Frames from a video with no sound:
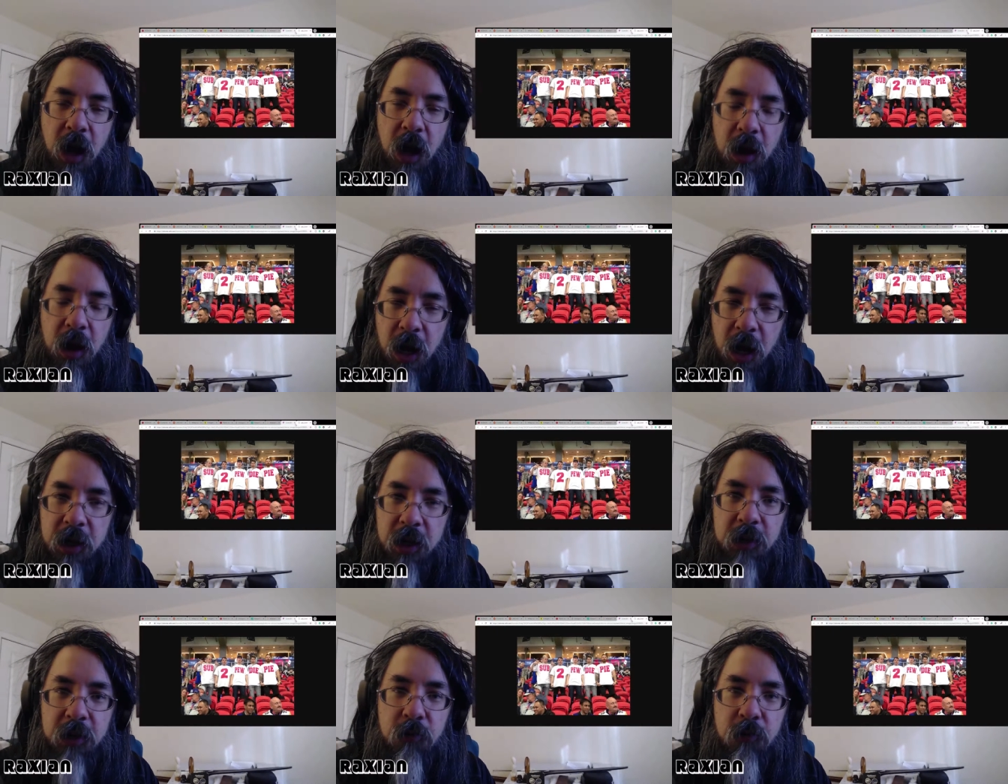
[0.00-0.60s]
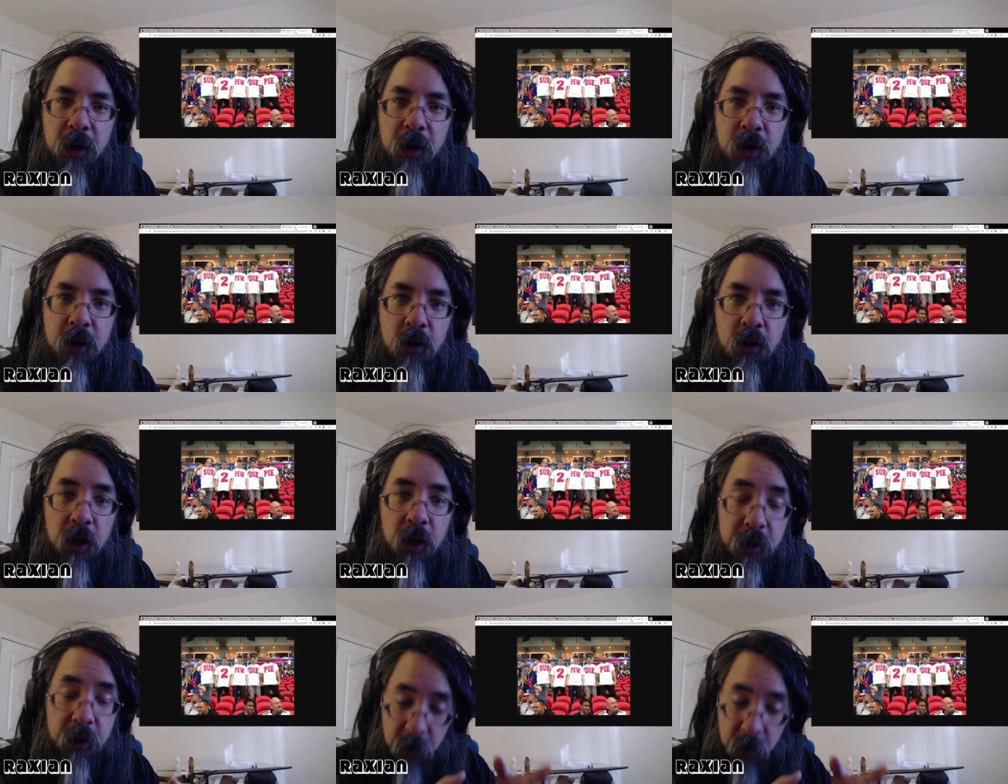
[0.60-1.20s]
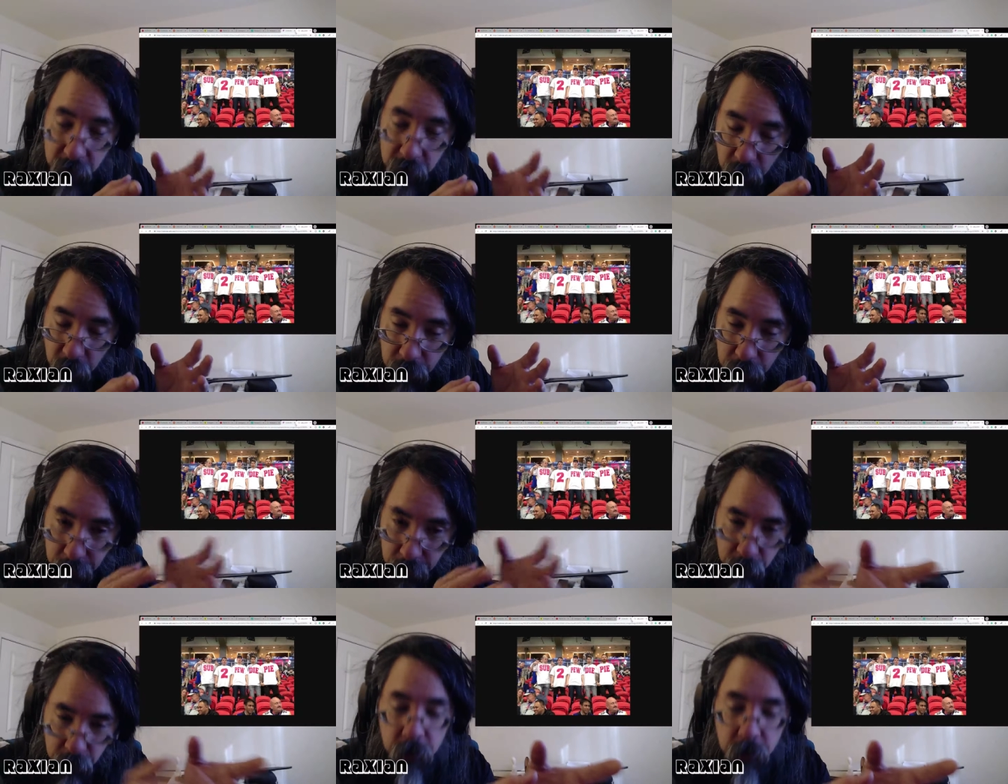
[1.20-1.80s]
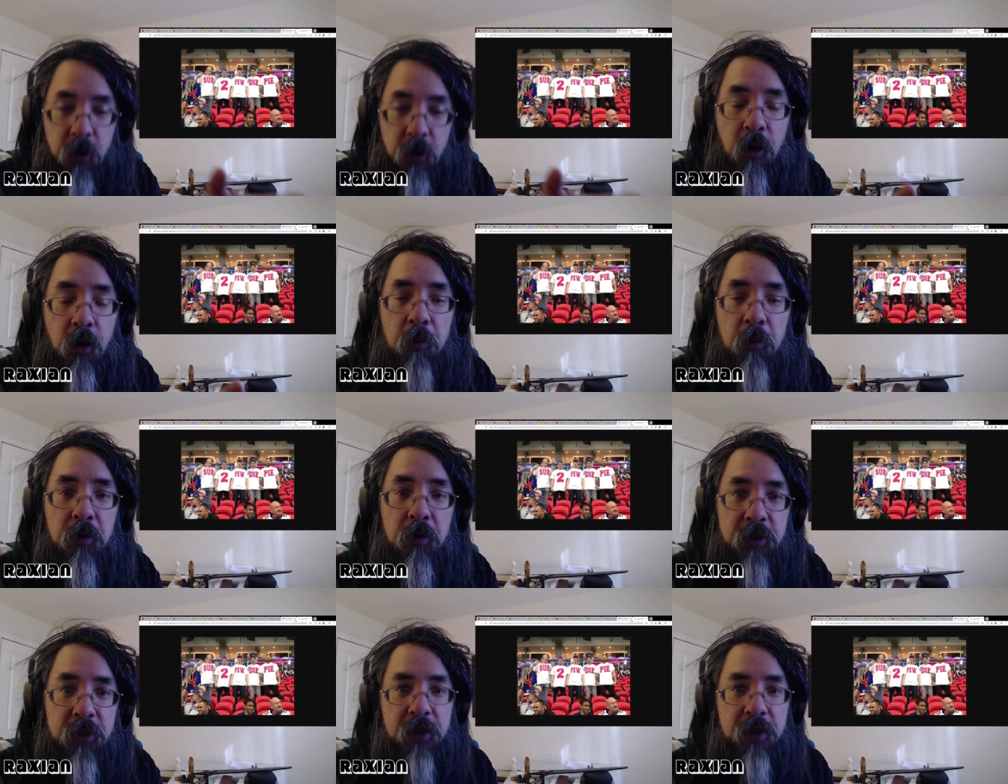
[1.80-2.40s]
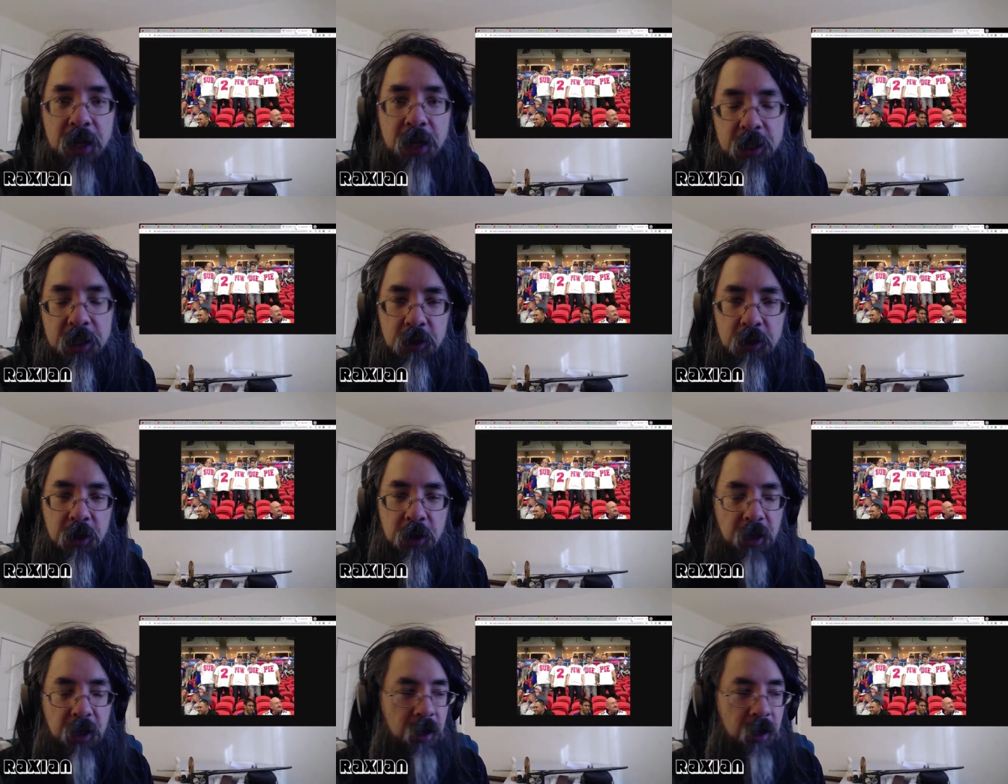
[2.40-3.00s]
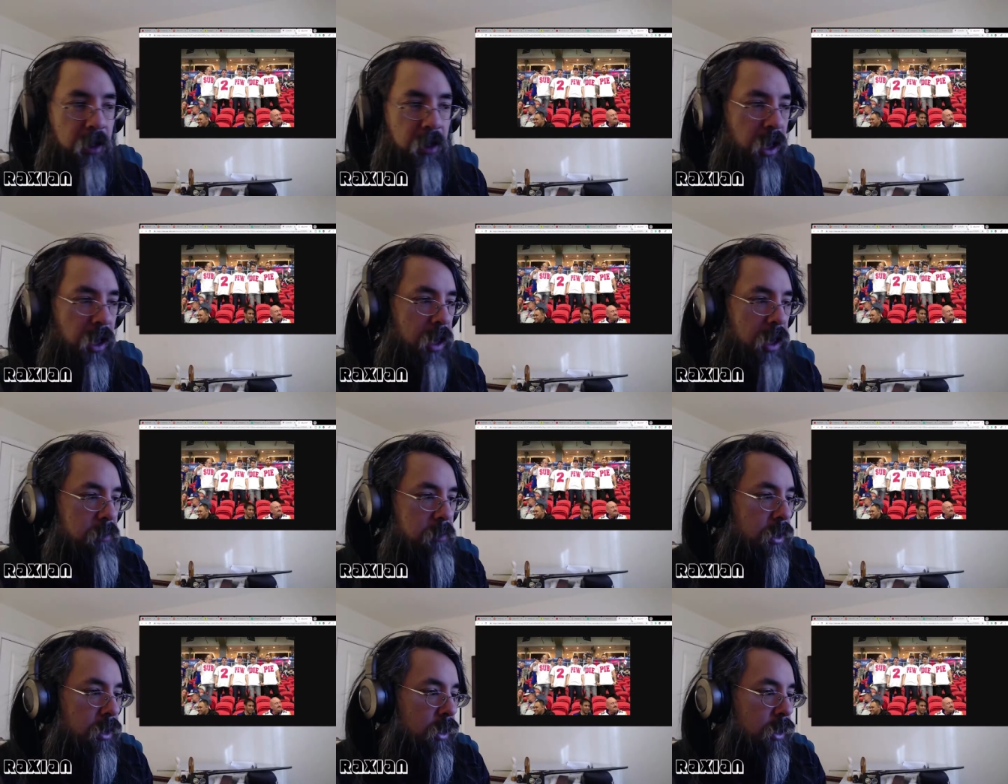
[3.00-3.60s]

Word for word: I, I didn't really look through the goalposts. I was actually looking at the game.